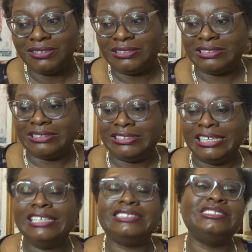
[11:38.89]
you know,
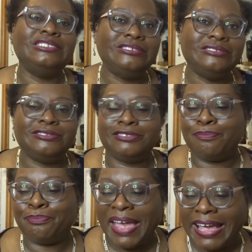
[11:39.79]
it's not the
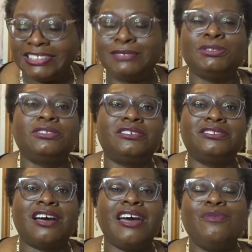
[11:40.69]
best
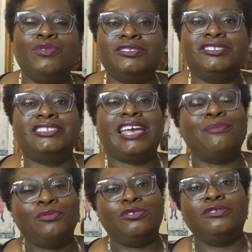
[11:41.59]
because I want to get
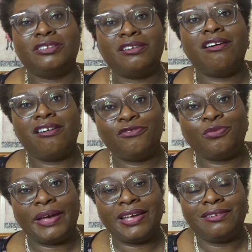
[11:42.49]
more than
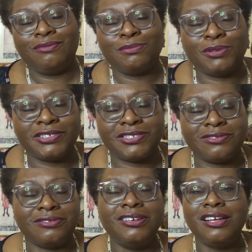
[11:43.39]
halfway with my
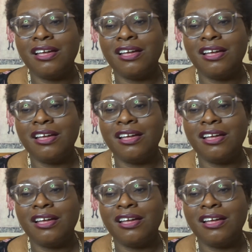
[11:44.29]
score.